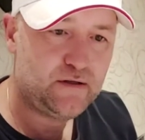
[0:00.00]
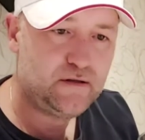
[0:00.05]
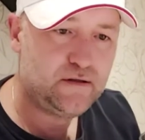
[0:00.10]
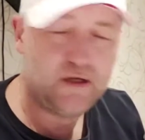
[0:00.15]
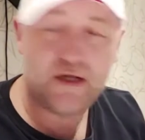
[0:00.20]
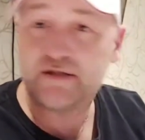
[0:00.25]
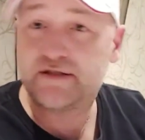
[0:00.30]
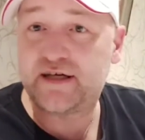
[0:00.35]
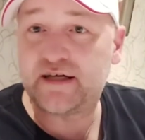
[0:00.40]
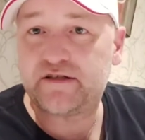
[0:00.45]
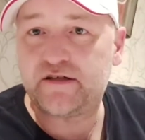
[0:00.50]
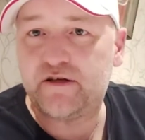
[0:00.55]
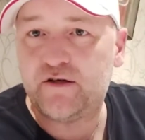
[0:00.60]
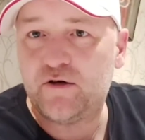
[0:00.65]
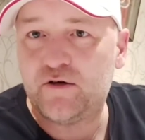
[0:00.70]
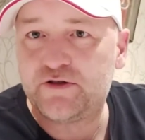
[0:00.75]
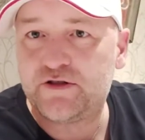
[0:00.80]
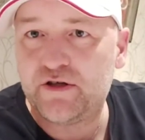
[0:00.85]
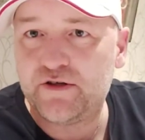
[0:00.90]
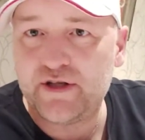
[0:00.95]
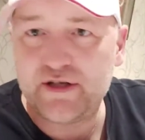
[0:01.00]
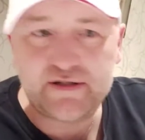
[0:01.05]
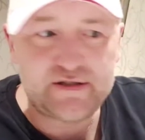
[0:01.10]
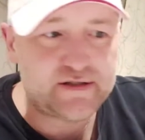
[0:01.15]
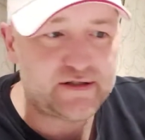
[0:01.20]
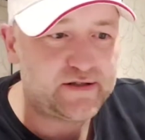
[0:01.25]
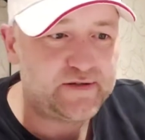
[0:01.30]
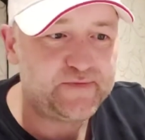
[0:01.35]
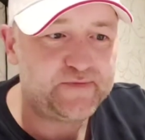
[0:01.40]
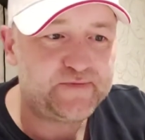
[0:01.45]
let's get a nose on
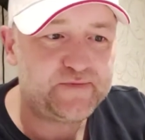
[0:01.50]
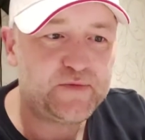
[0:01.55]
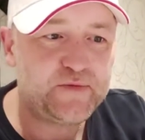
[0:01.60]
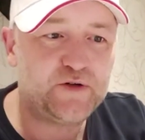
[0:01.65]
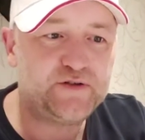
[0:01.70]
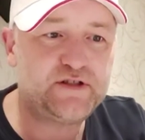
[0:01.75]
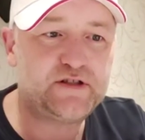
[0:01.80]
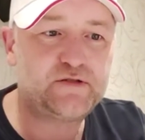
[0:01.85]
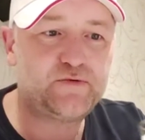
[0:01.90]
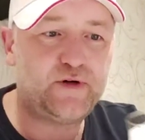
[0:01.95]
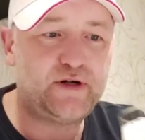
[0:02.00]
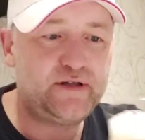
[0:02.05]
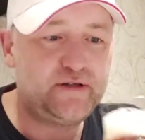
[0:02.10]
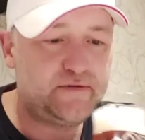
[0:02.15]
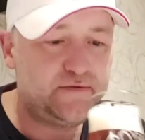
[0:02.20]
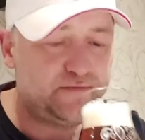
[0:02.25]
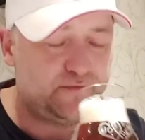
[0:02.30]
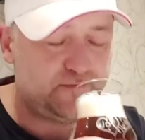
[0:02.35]
this, on this one.